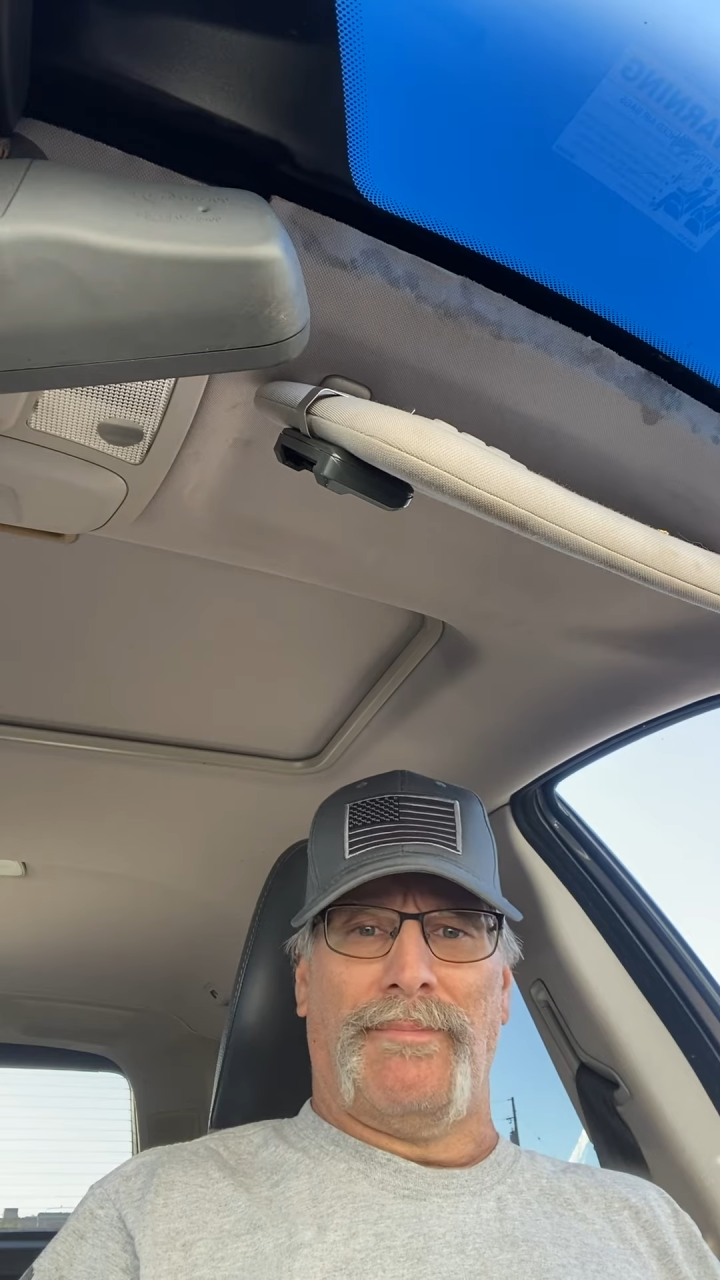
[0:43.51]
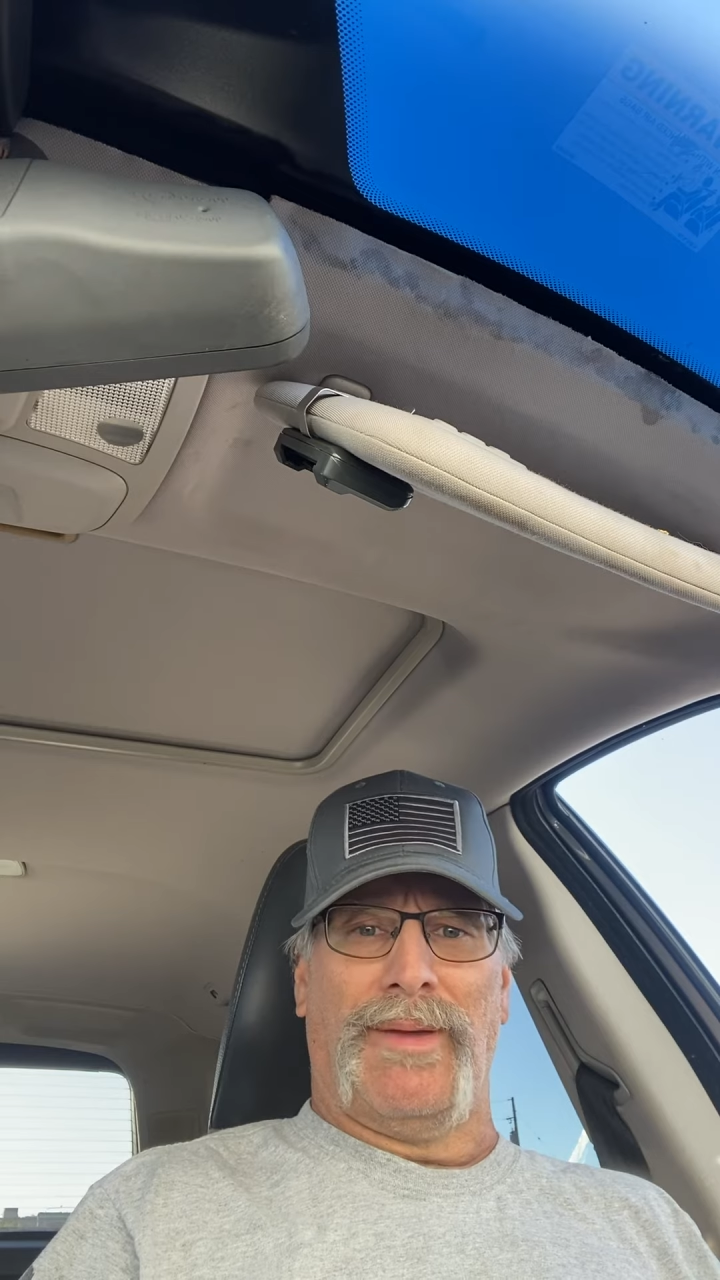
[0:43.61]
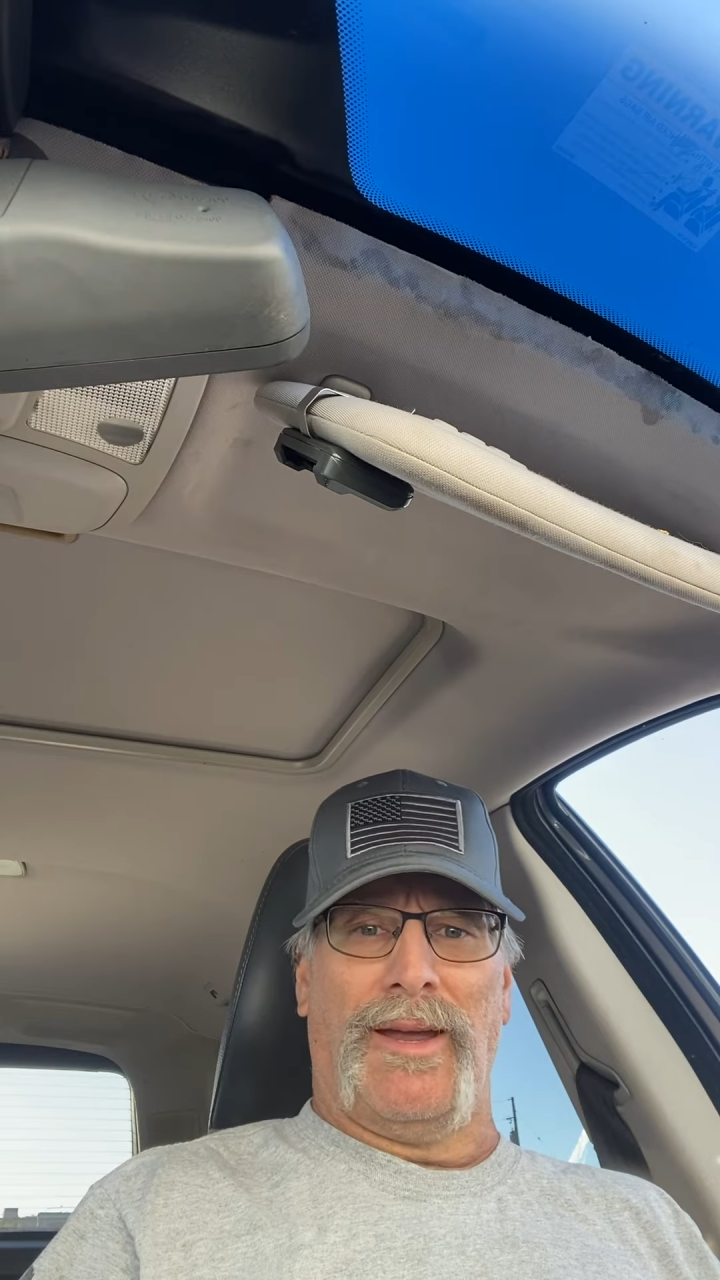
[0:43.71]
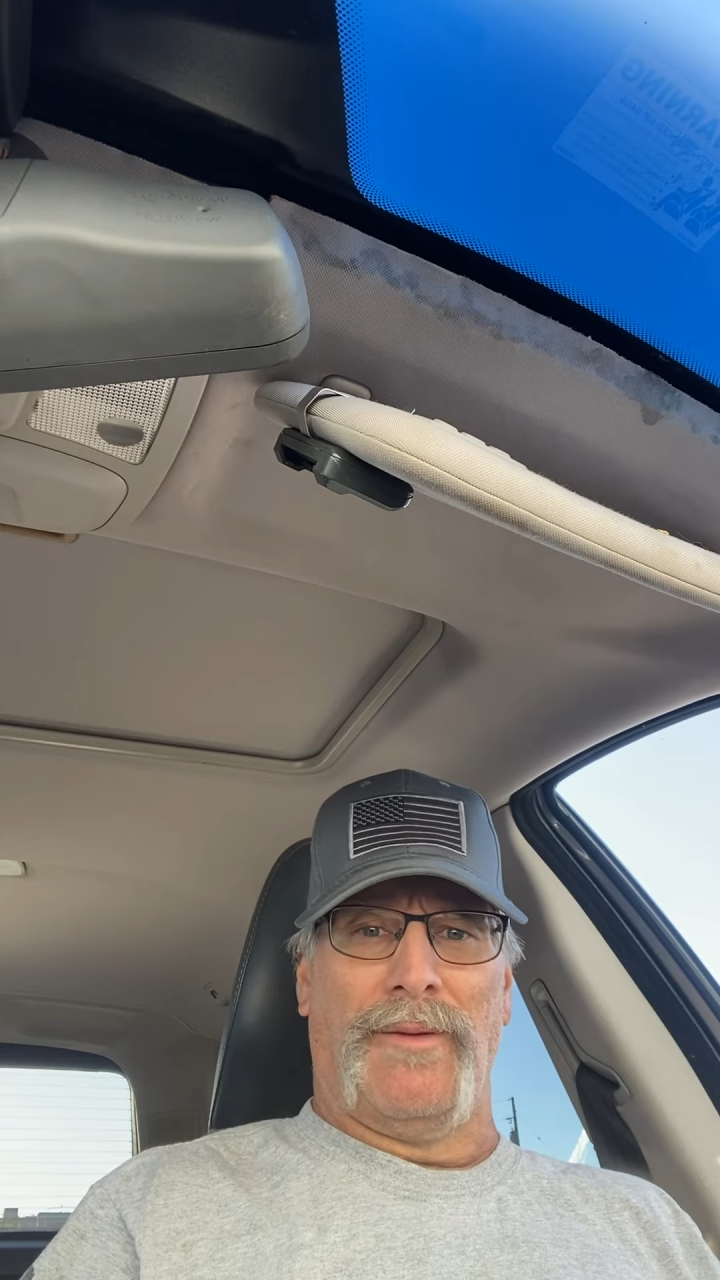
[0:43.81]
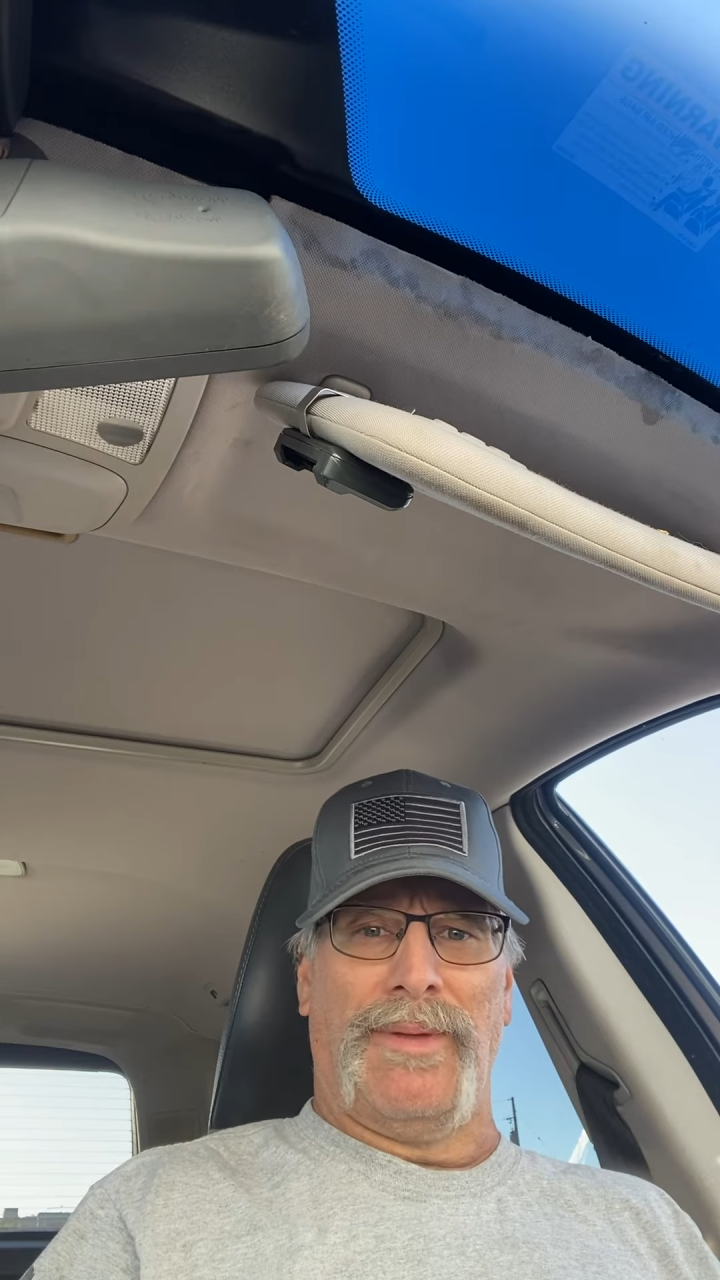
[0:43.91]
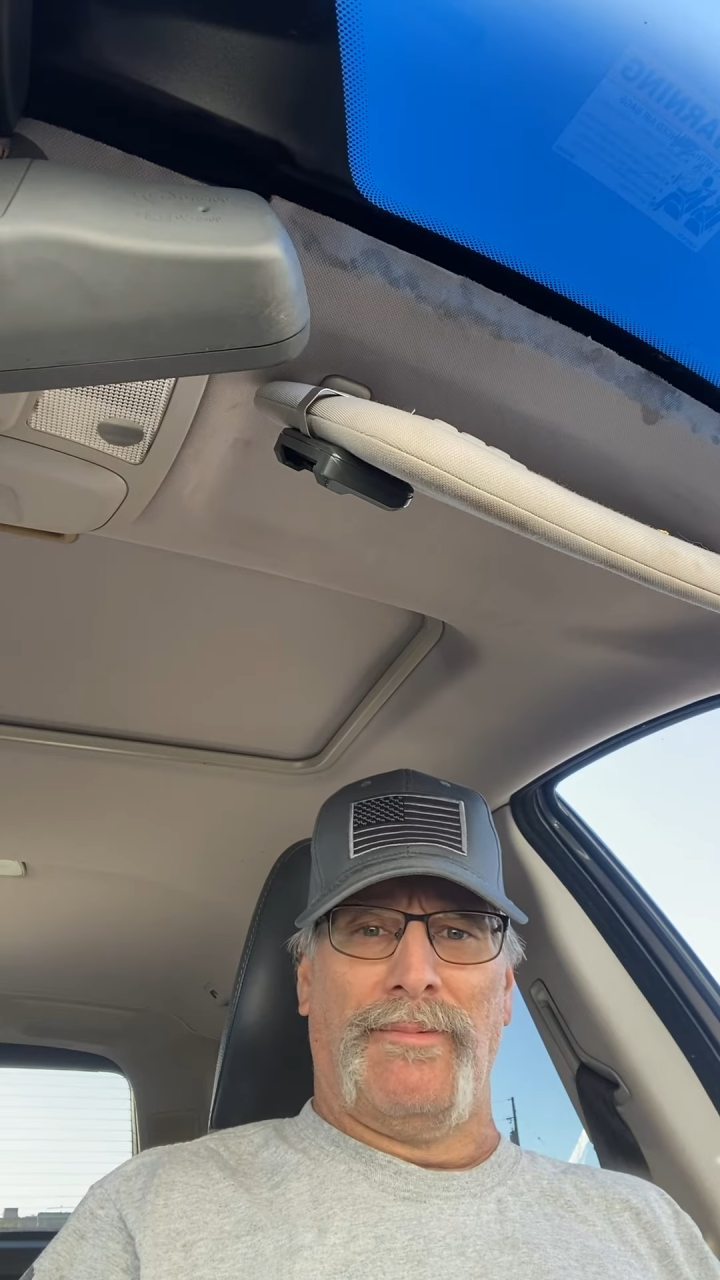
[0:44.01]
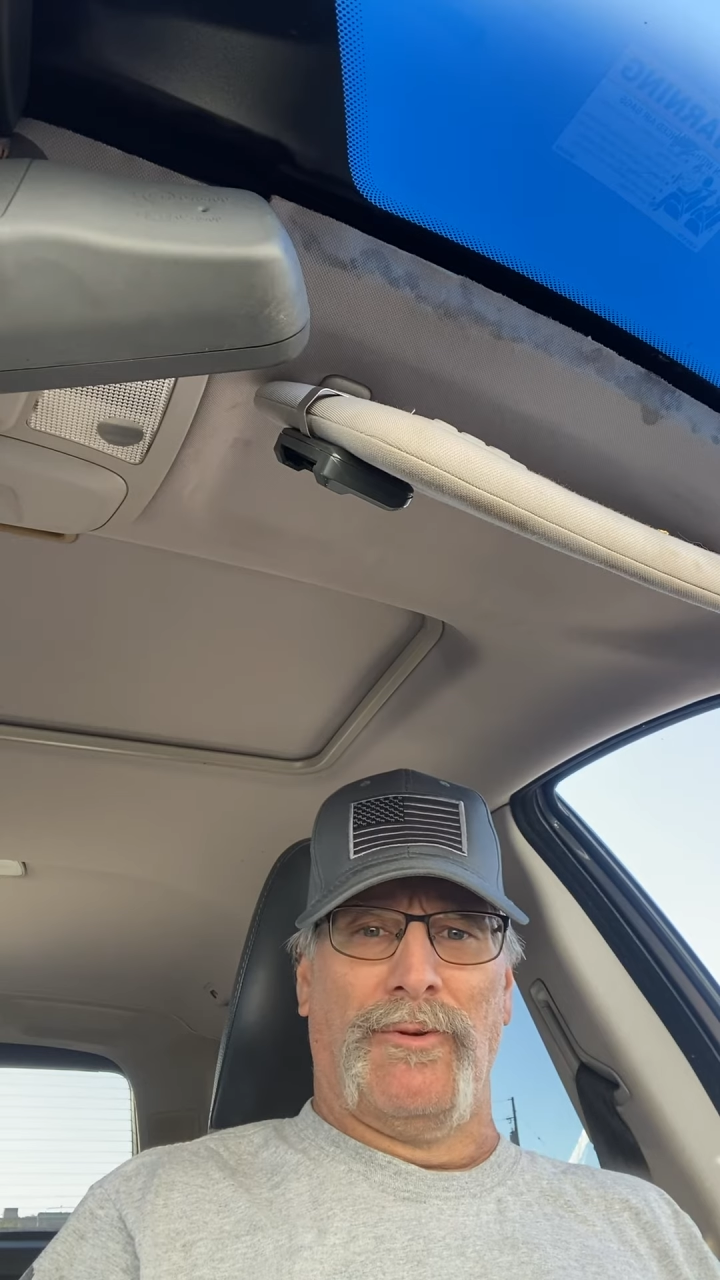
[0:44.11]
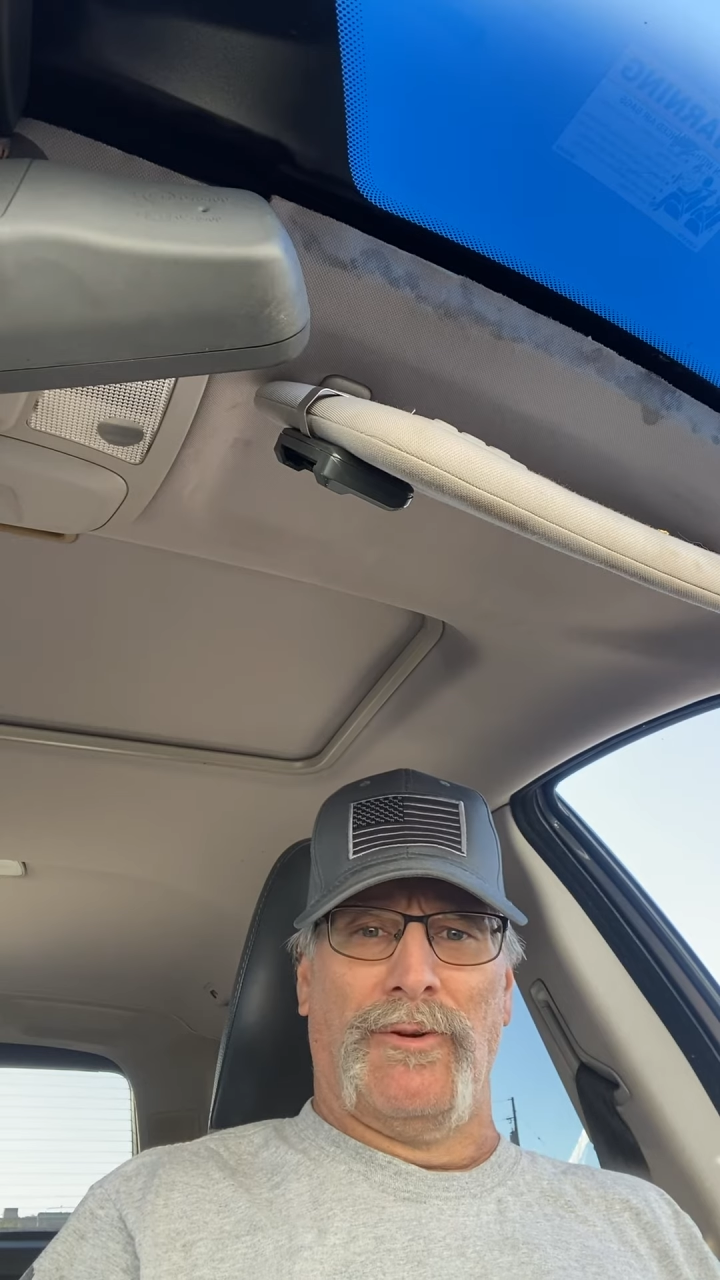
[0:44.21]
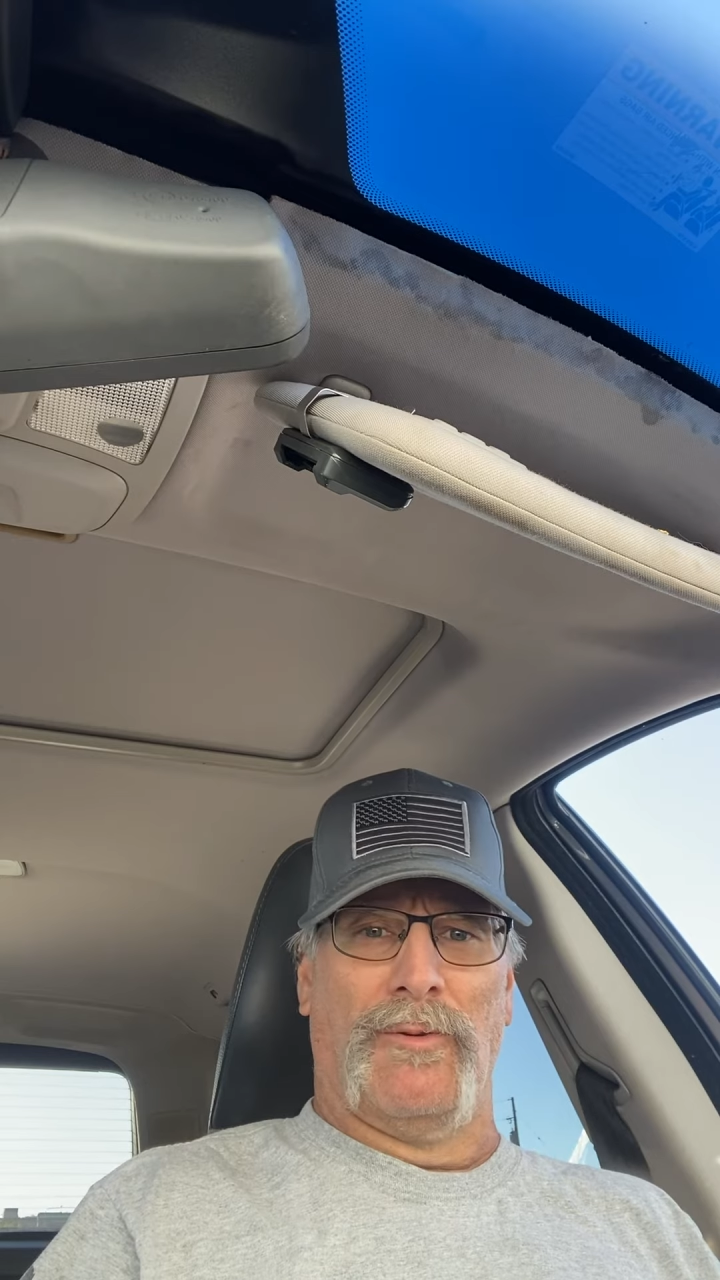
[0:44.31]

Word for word: Pay our people who are